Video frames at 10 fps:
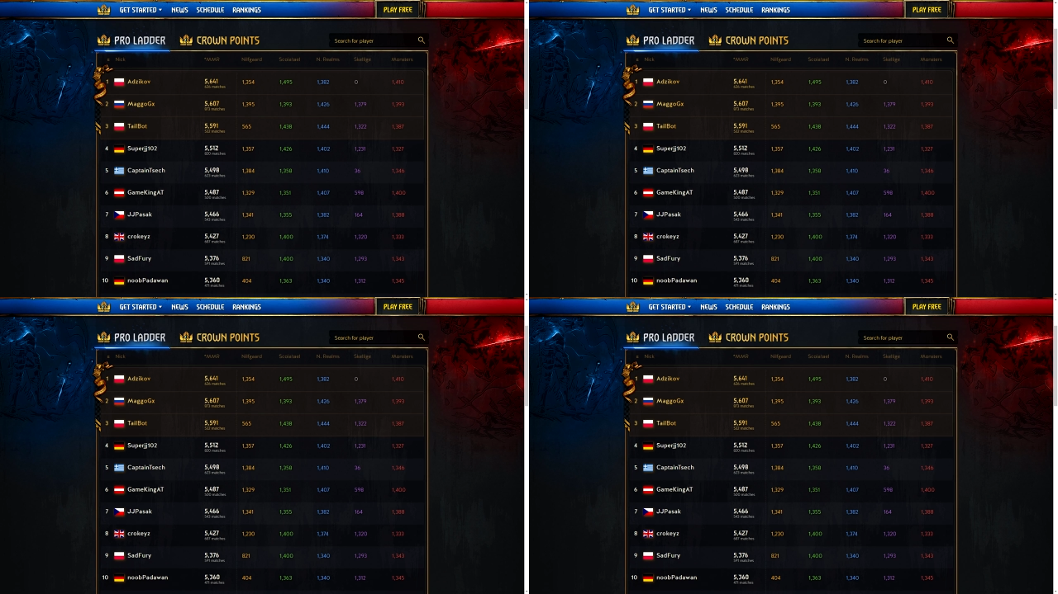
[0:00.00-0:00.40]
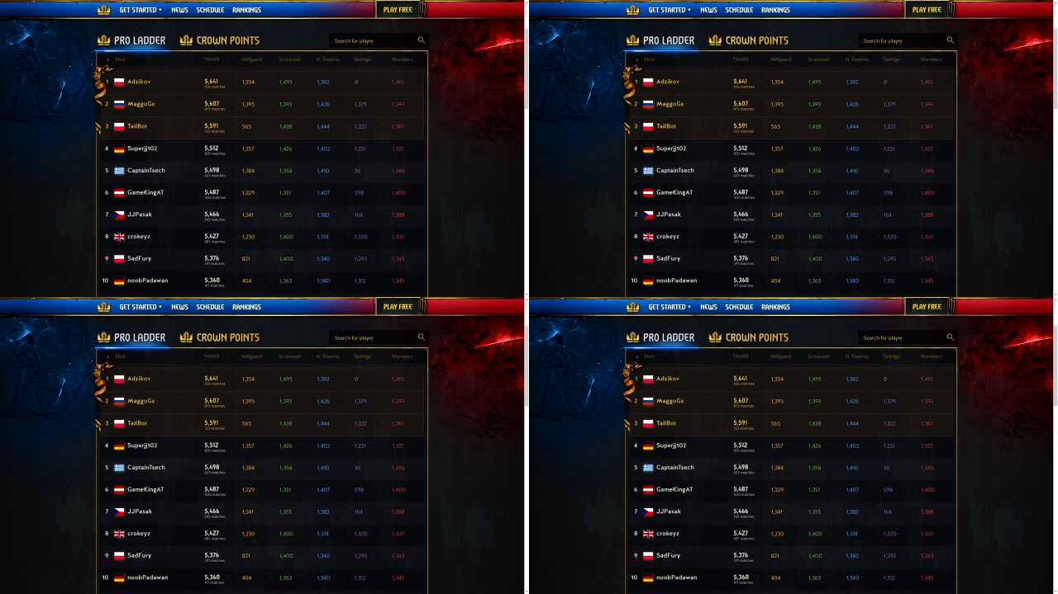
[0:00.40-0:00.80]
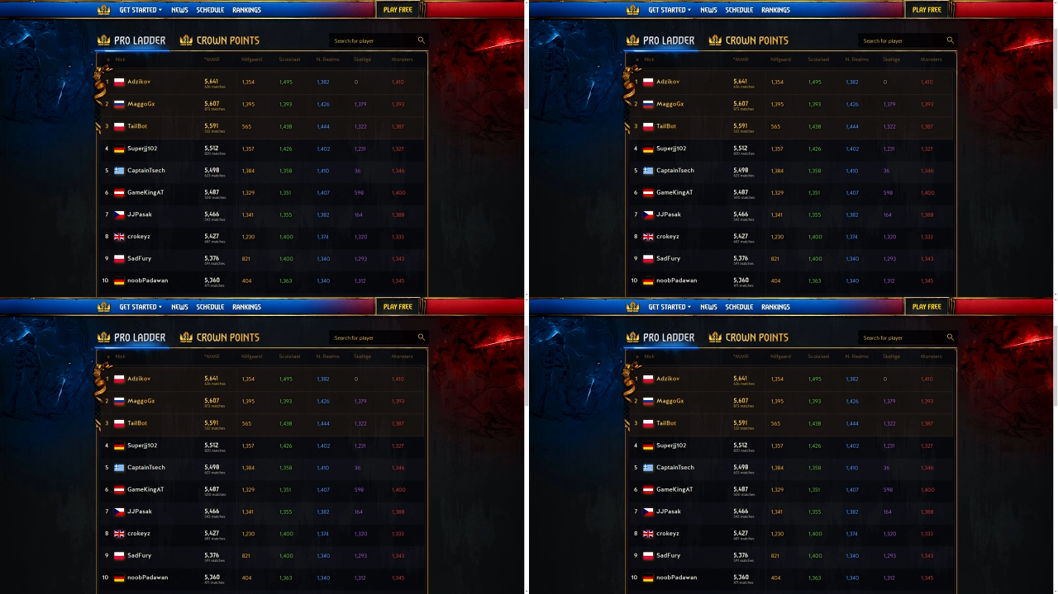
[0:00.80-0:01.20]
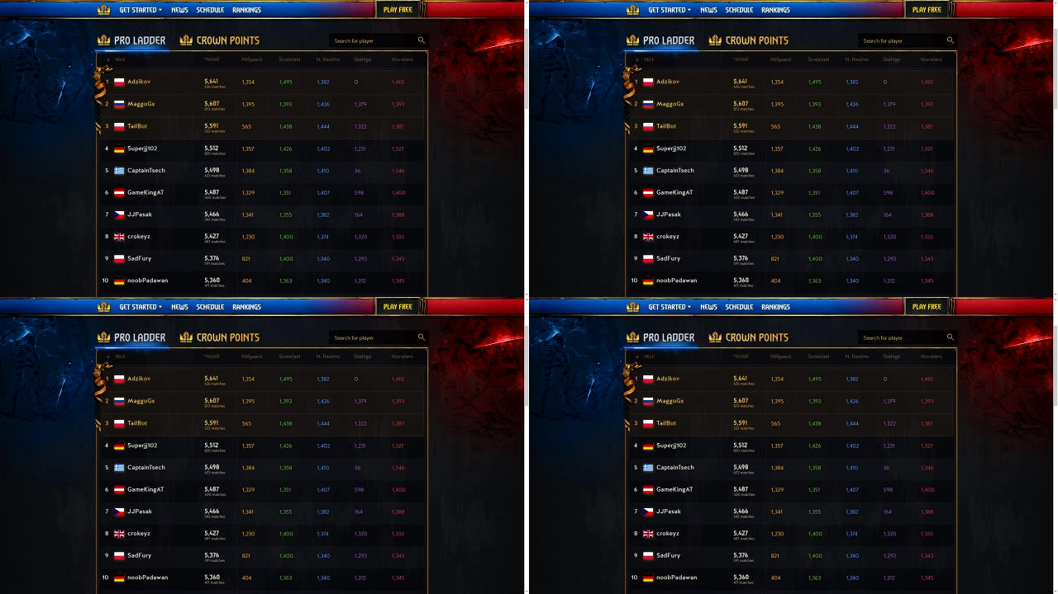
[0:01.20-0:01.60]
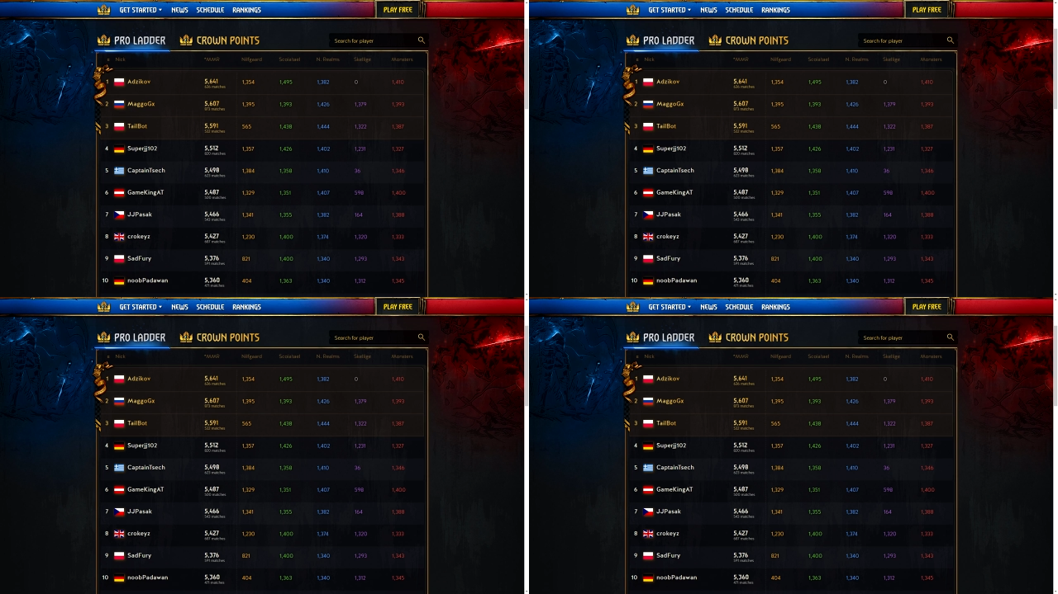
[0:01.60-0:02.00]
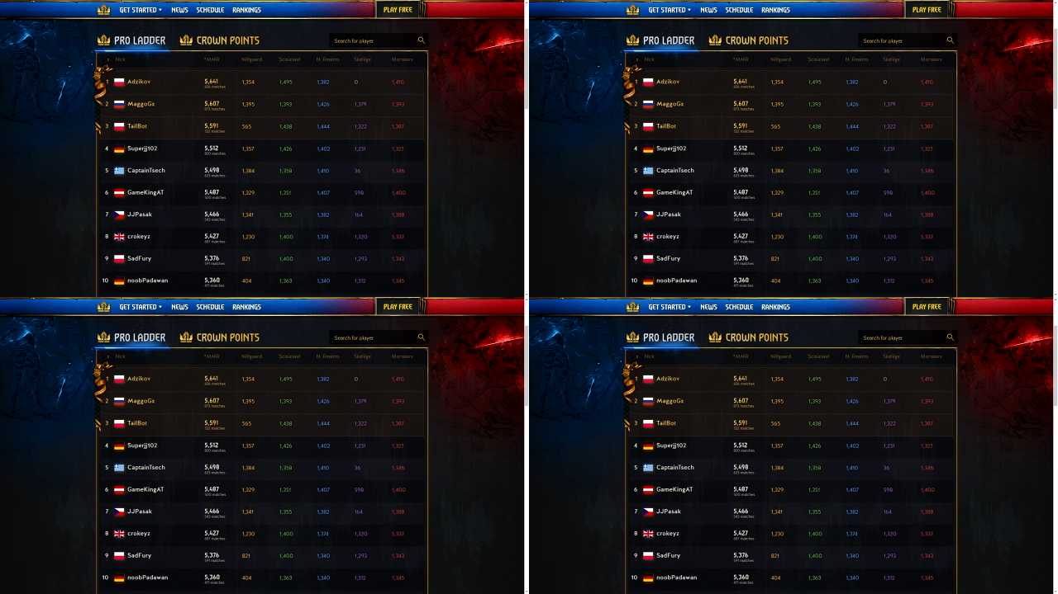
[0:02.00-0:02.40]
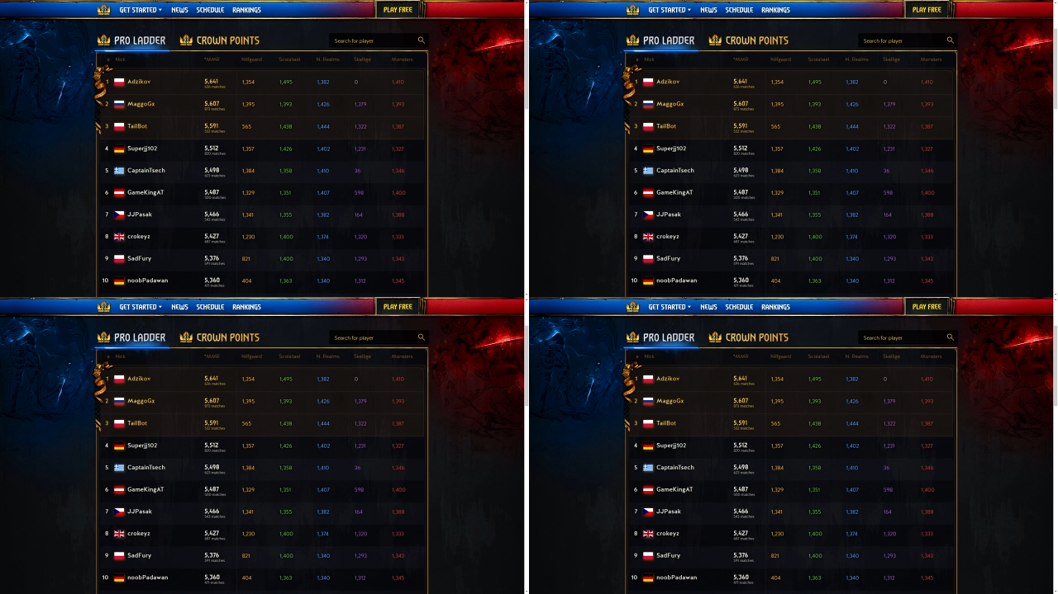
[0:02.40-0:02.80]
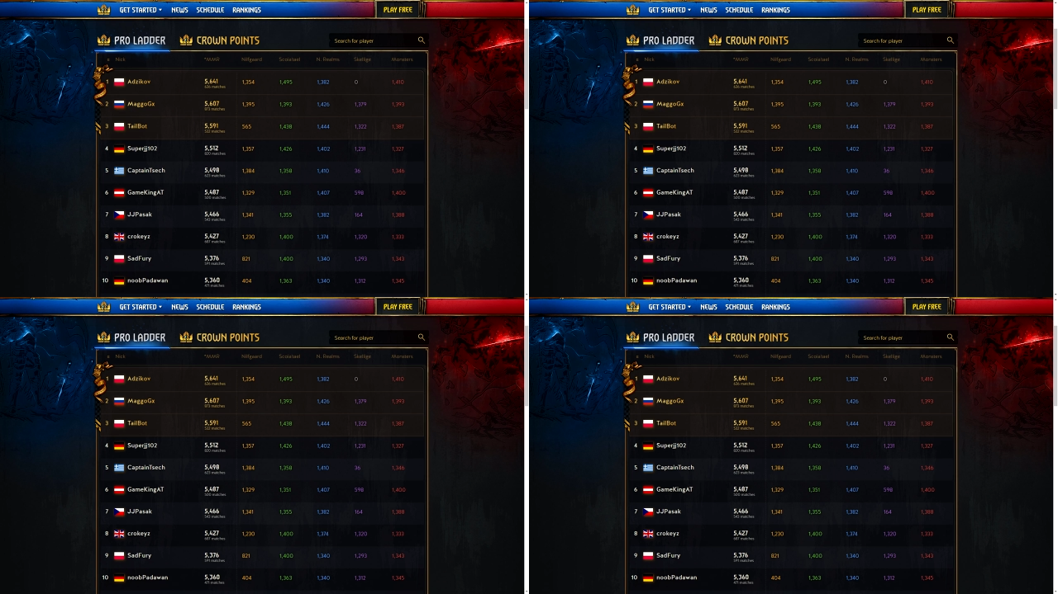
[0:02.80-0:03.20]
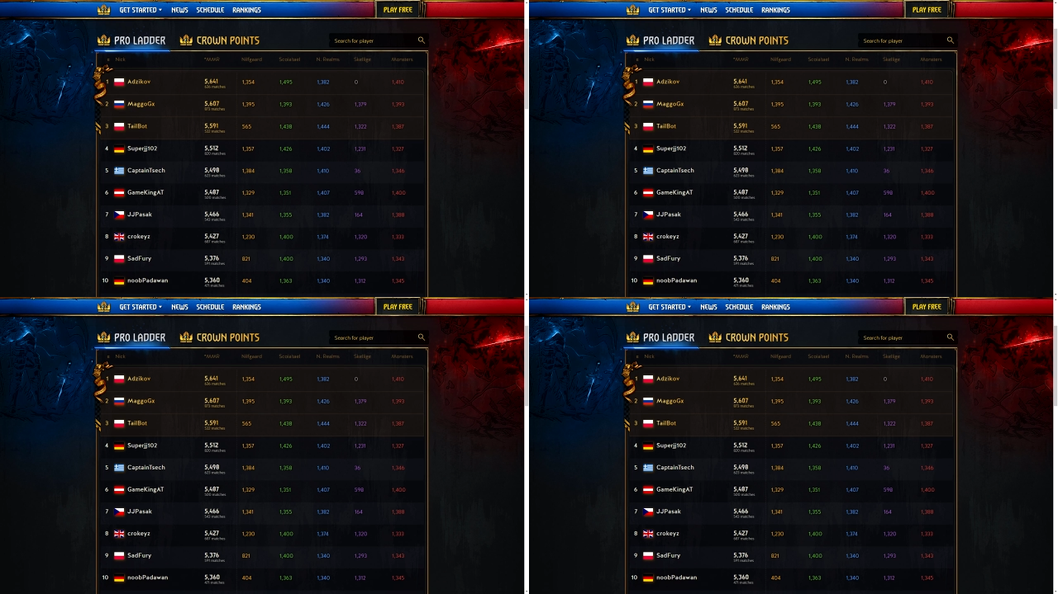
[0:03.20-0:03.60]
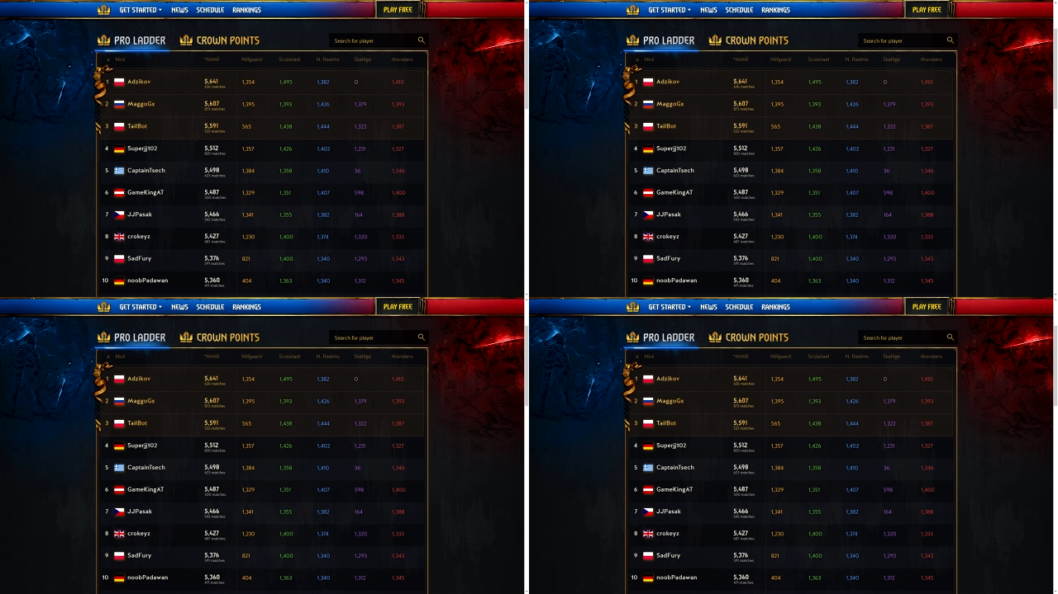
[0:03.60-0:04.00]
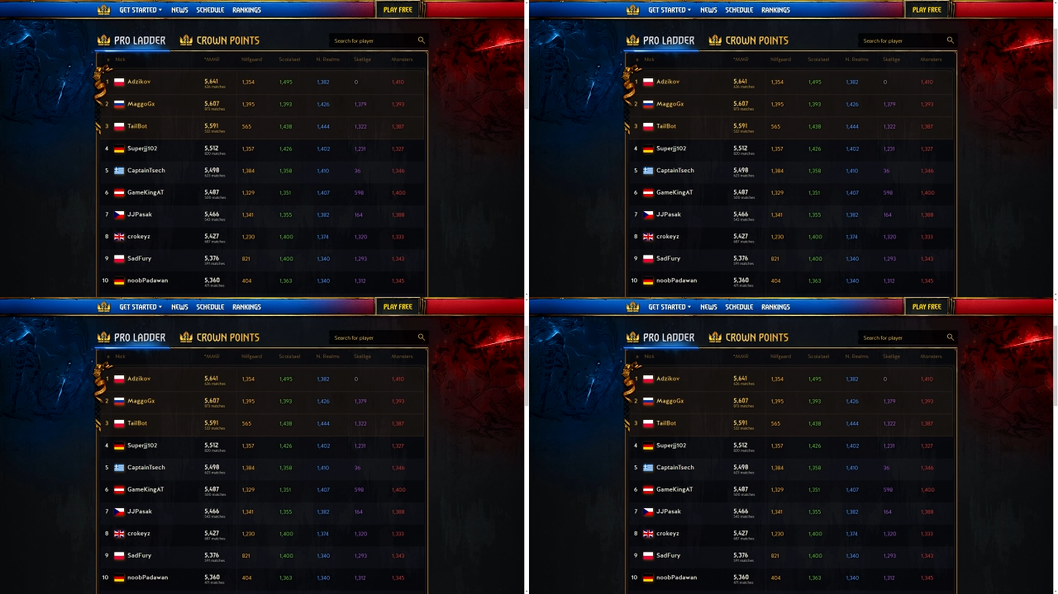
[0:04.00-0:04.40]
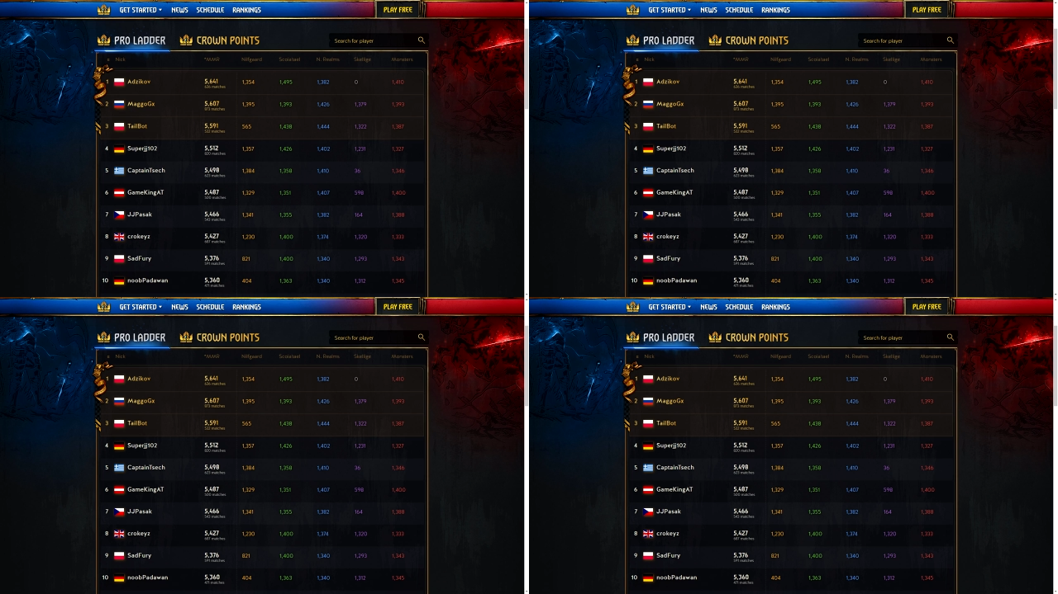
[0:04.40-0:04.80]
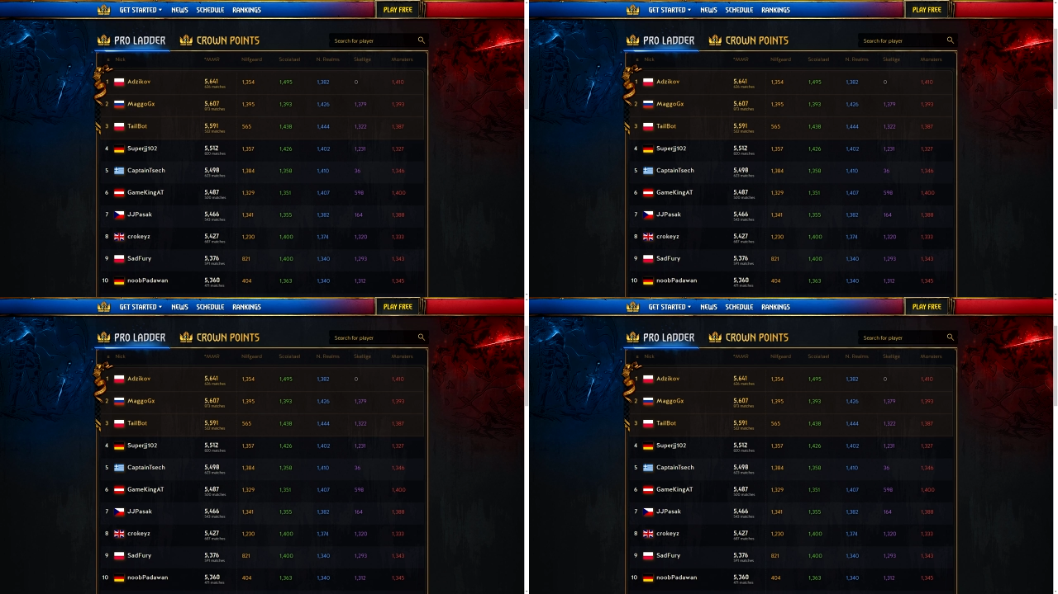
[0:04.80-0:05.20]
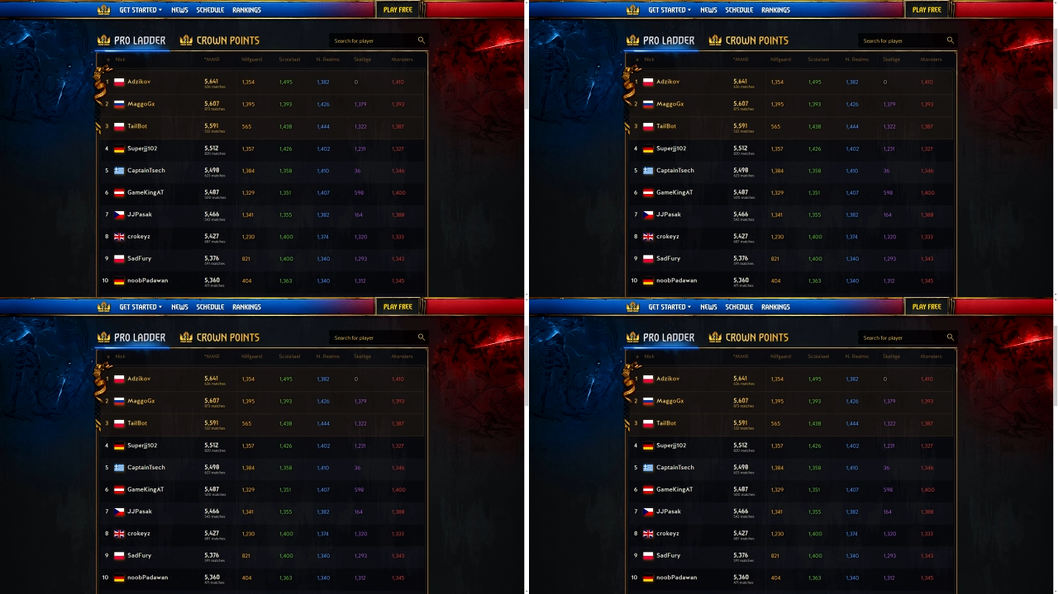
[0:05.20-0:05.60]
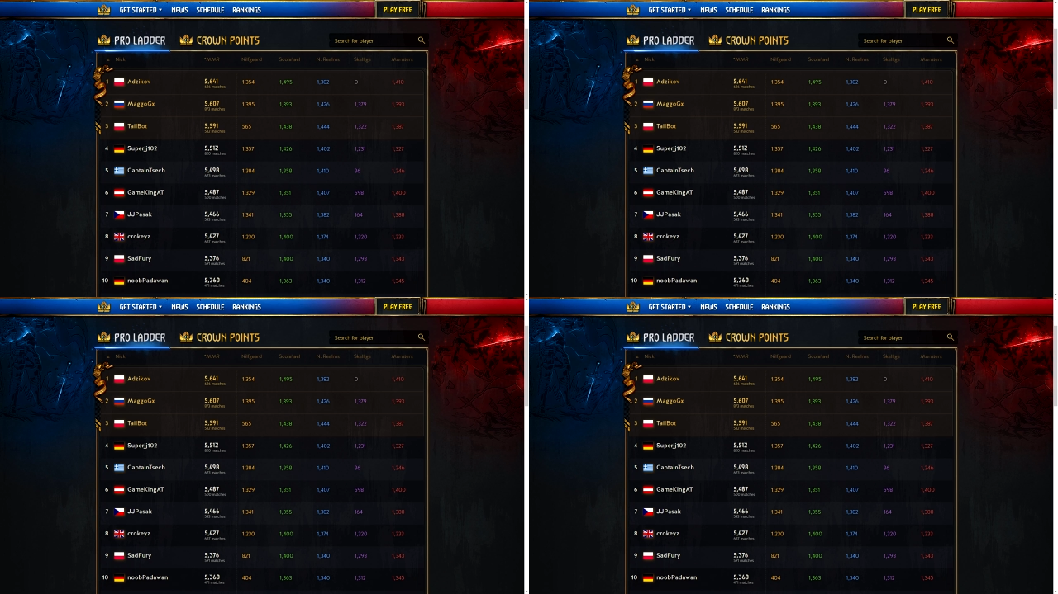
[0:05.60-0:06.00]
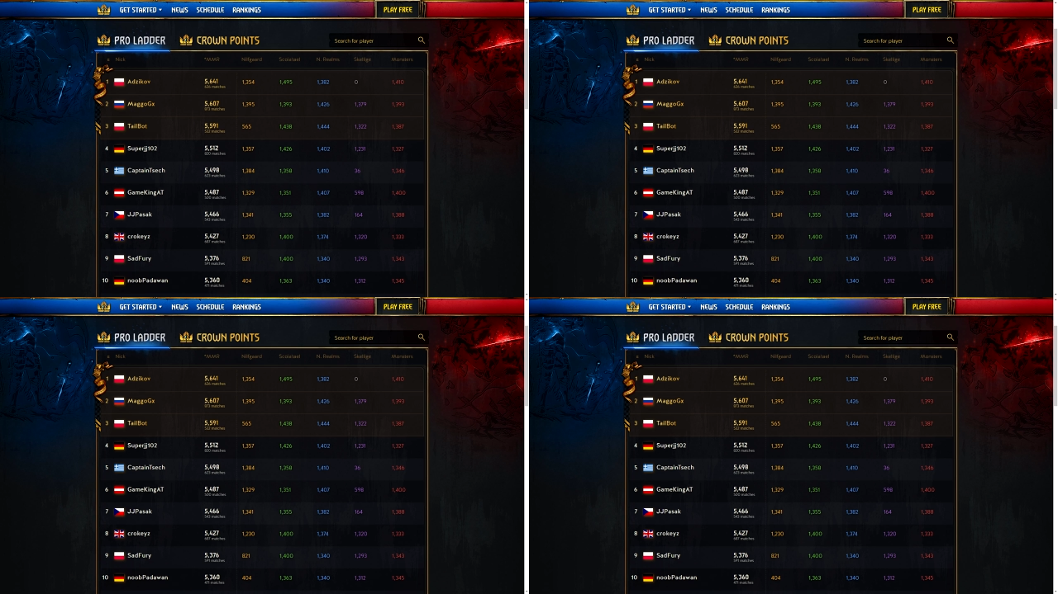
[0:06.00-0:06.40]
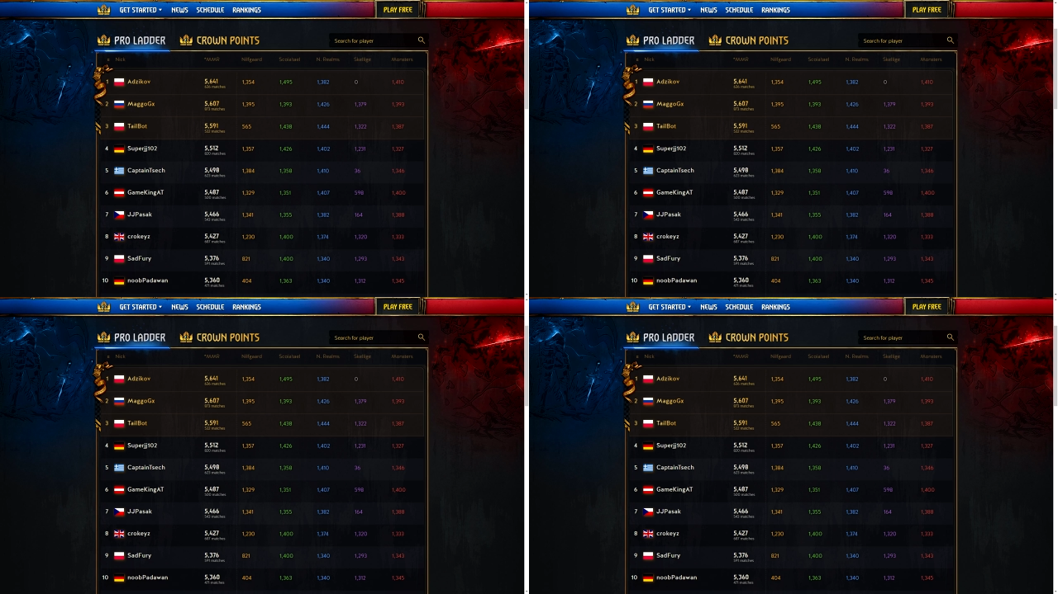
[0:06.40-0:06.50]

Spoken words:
[unreadable: no face in view]